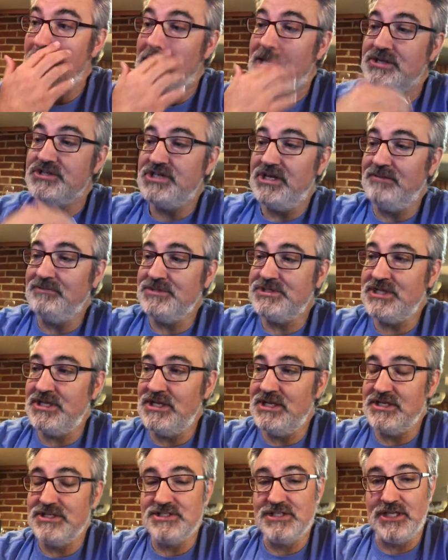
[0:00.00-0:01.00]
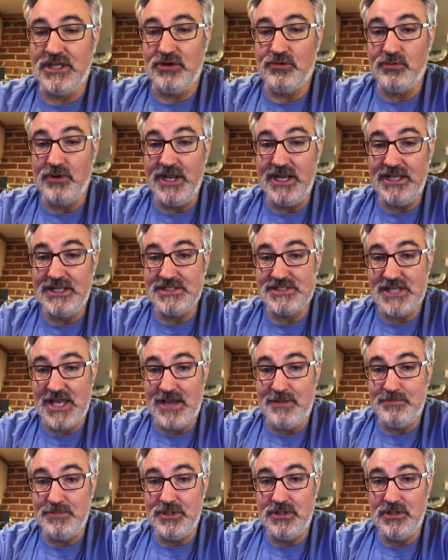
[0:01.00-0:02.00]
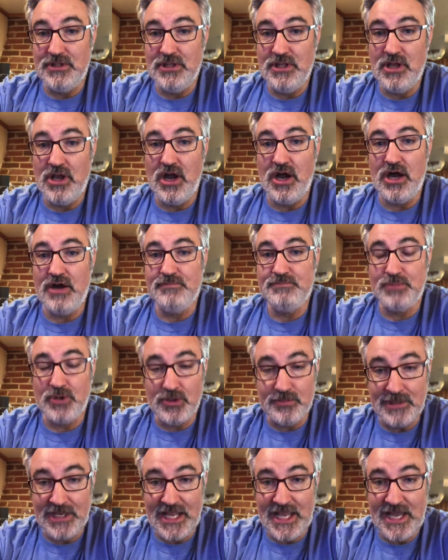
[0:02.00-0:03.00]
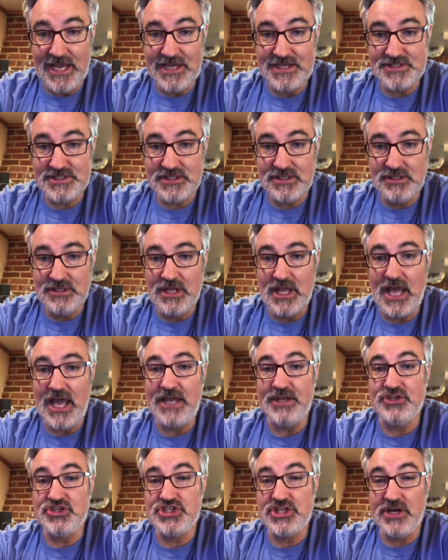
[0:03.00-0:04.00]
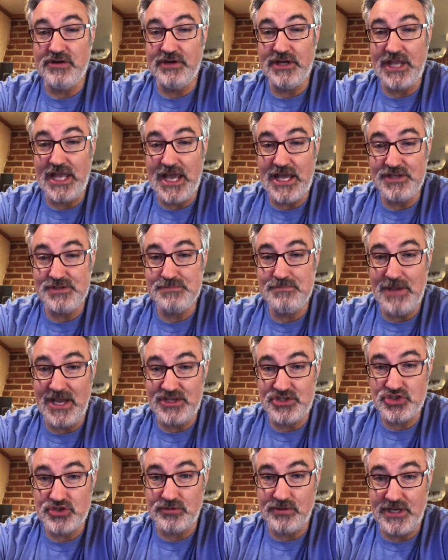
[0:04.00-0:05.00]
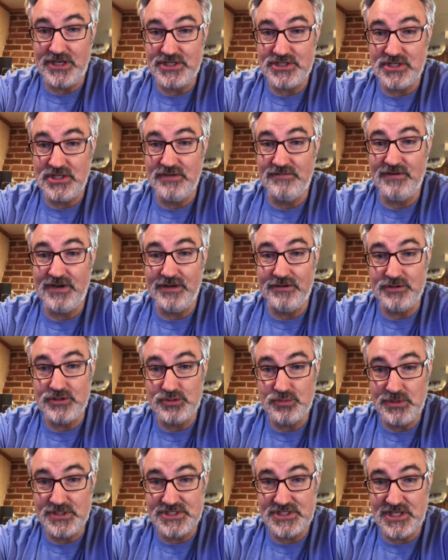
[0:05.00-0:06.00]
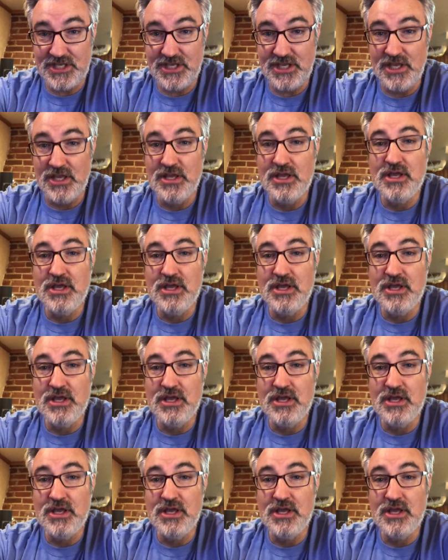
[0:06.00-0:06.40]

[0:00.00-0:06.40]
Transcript: Jameson is a great example of bourbon cask and sherry cask maturation of Irish whiskey